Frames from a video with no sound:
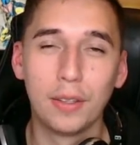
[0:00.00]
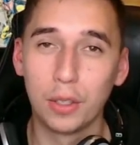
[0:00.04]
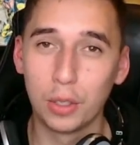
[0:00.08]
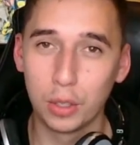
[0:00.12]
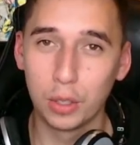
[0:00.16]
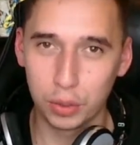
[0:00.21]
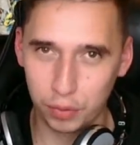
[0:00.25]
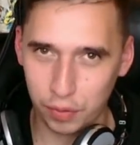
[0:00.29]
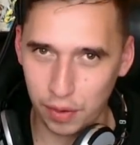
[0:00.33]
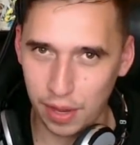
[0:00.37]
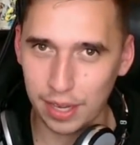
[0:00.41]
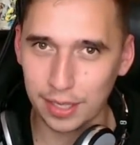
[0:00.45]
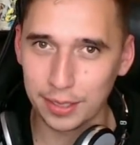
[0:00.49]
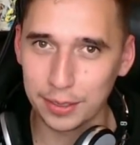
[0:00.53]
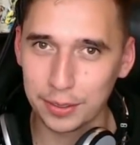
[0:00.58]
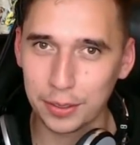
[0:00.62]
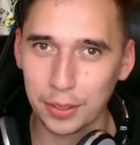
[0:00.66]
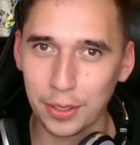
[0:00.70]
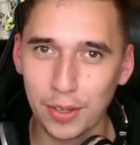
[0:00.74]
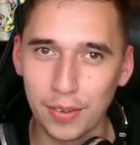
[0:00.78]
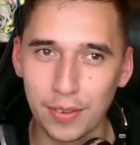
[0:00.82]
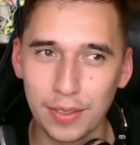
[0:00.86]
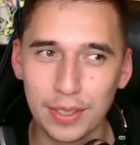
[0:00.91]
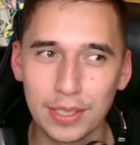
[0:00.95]
There's fan
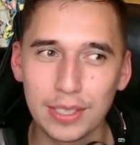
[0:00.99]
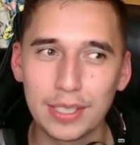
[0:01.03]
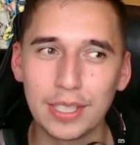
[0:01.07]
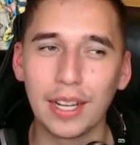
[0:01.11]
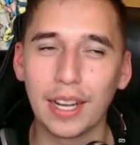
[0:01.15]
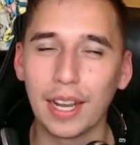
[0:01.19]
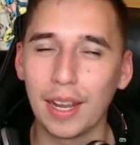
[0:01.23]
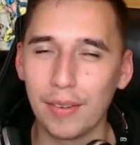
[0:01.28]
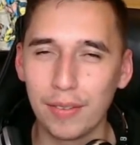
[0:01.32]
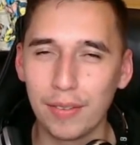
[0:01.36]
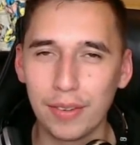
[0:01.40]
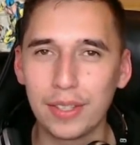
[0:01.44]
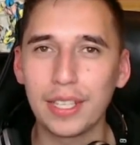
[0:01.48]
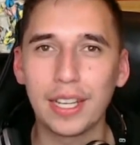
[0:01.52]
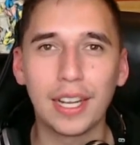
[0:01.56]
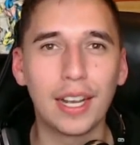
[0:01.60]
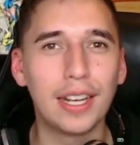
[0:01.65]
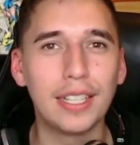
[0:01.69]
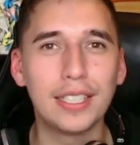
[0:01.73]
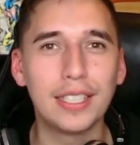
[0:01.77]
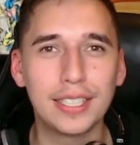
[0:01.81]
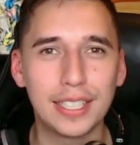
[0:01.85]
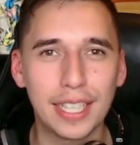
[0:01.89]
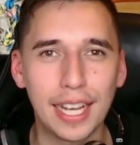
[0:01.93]
service, like
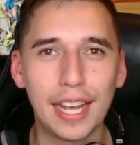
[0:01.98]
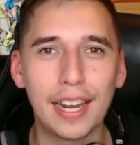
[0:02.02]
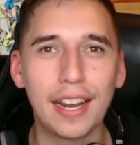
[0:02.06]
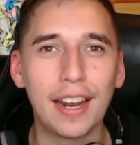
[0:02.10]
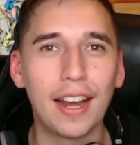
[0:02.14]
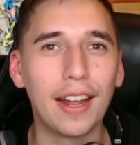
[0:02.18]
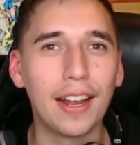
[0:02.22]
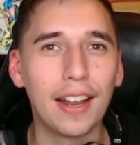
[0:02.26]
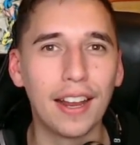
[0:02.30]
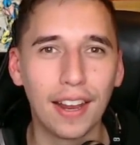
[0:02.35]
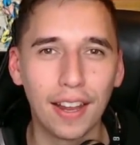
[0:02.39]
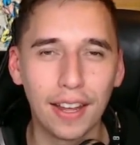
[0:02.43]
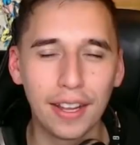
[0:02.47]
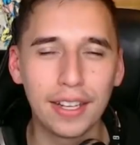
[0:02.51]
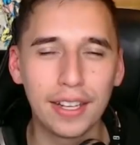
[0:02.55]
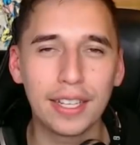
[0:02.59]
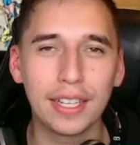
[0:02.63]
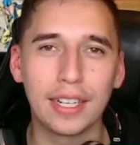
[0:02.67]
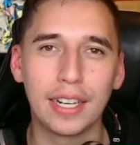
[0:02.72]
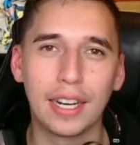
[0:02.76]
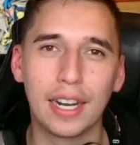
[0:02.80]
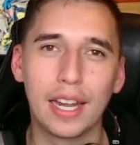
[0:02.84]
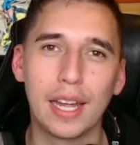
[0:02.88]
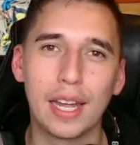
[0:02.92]
everything I said I
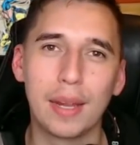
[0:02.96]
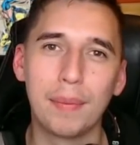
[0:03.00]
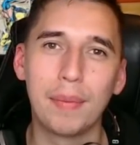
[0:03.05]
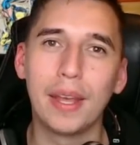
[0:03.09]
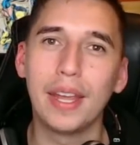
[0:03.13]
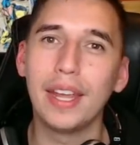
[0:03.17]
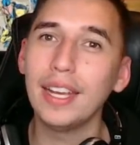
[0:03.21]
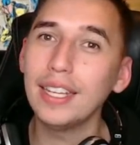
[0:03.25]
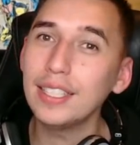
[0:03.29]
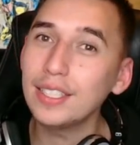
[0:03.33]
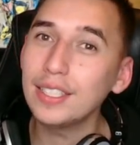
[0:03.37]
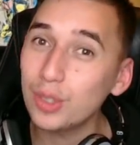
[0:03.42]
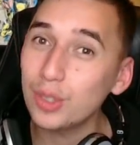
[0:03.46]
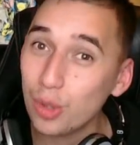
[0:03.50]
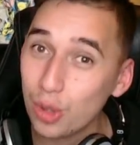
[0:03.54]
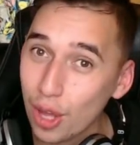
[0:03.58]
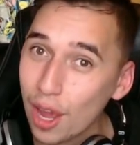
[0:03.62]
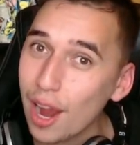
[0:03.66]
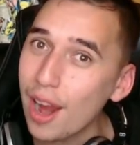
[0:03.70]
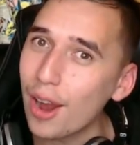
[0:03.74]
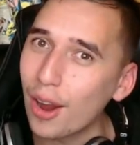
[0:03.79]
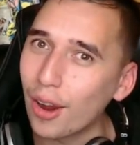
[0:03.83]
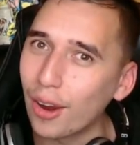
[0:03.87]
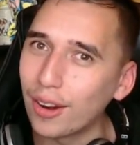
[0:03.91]
like in an anime. It's
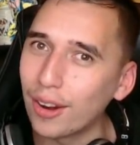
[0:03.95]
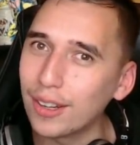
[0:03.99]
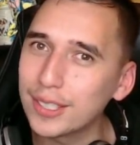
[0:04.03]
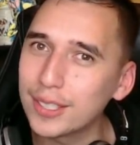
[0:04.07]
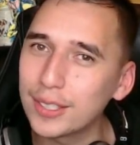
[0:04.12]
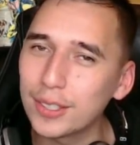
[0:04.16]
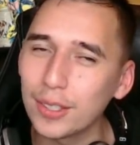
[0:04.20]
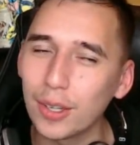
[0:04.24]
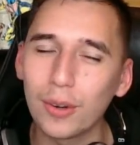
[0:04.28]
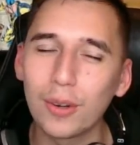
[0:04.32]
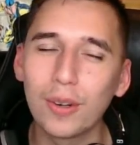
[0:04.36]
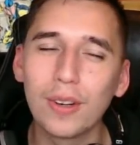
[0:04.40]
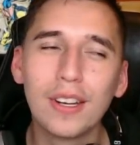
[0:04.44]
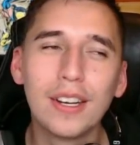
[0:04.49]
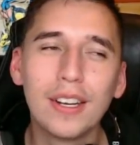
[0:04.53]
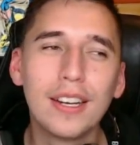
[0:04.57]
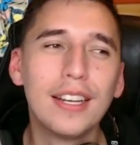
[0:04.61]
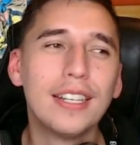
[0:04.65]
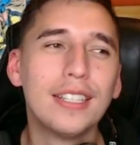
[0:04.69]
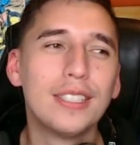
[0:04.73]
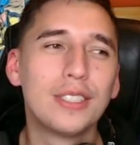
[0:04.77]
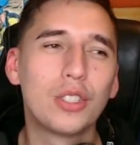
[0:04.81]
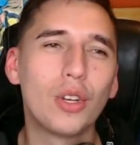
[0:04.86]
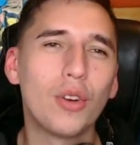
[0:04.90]
there. So
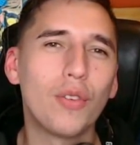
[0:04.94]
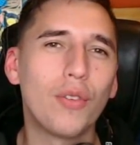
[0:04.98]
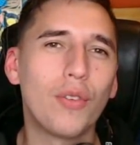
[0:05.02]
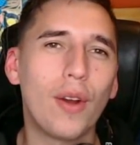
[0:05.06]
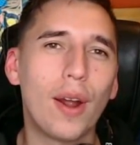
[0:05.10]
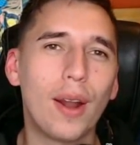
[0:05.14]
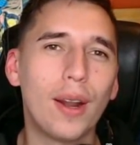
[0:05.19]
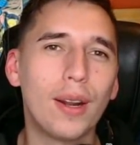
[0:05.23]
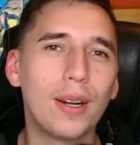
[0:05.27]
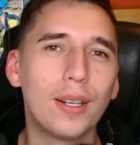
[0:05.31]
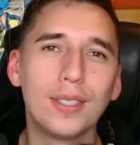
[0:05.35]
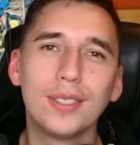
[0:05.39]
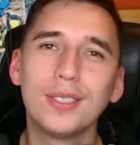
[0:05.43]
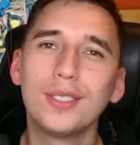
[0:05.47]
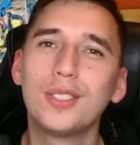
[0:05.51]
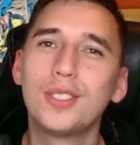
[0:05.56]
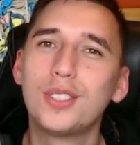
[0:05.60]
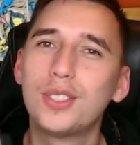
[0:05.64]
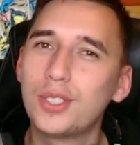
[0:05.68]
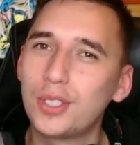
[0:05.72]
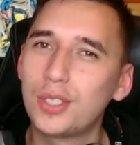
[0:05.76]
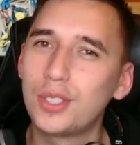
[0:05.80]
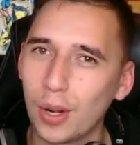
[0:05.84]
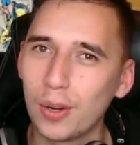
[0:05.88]
far,
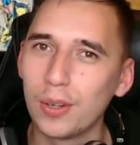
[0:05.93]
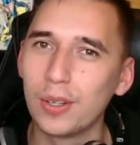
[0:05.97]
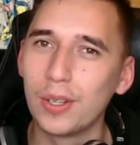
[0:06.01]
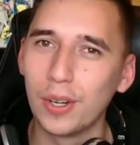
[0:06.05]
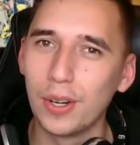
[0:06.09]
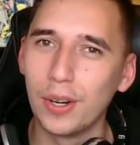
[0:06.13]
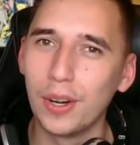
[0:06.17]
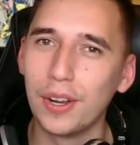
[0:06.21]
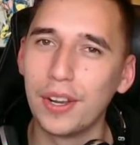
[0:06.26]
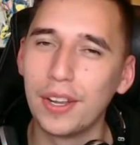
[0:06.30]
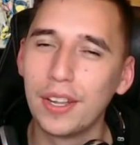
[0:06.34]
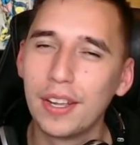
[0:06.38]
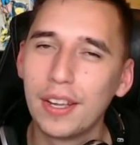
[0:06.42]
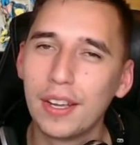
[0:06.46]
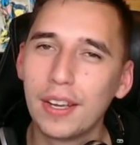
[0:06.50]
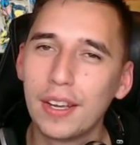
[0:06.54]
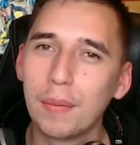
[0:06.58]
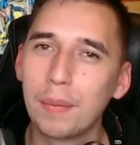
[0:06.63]
so good.